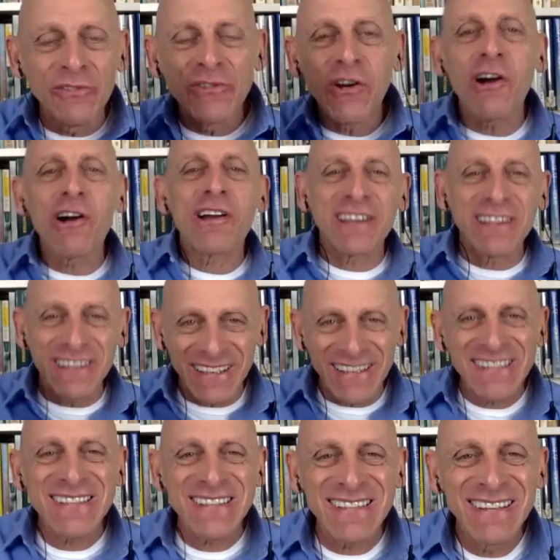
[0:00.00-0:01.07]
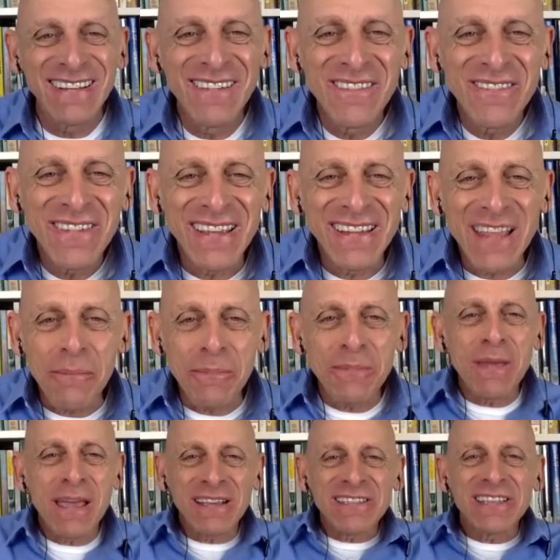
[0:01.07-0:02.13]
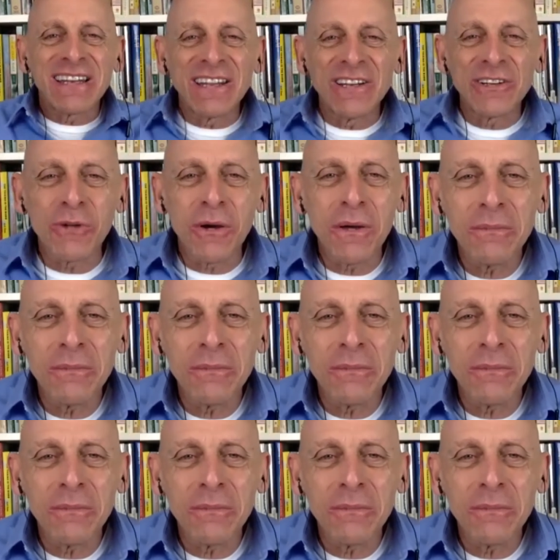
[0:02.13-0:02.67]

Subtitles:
darkness, that makes it into